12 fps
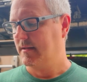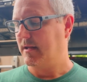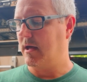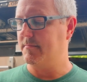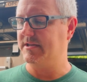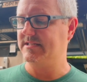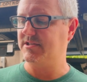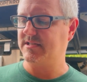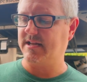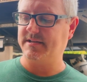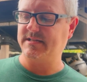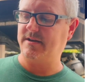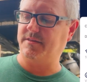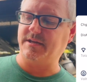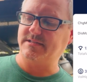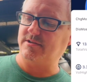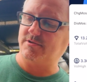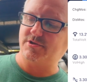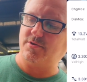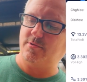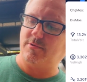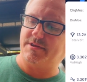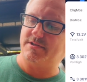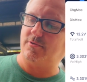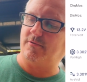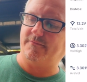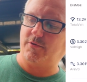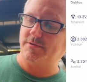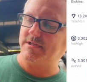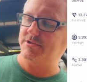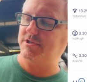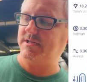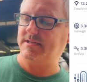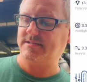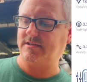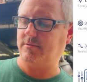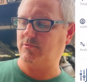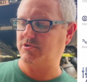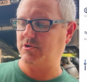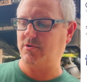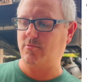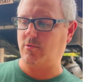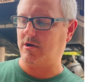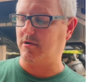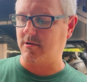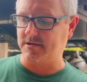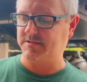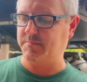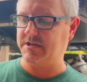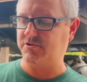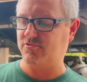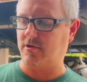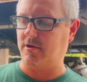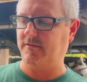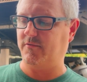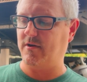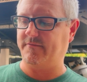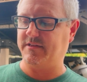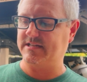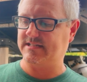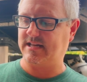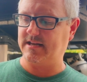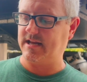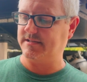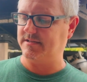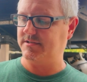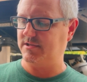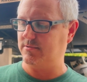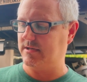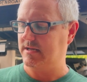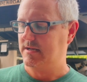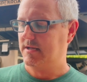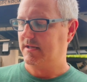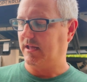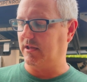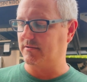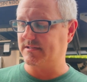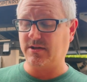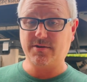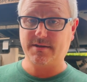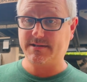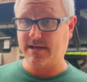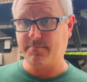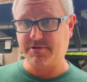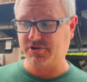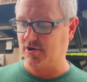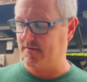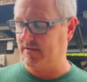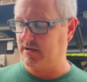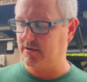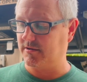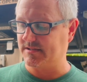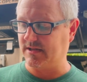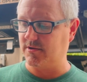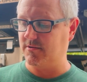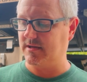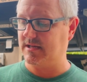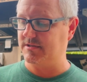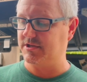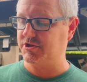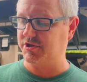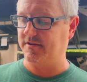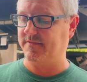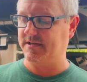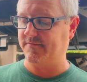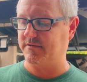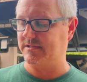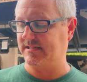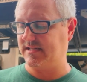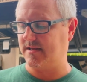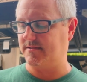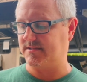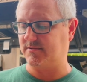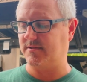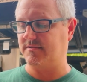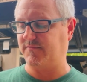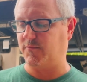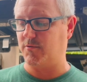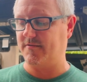Um, but it's just got a ton of things. It'll show you what the total voltage is. It will show you what current's being drawn if you have things connected to it. It'll tell you the temperature of it. It'll tell you the condition of the different cells. So there's four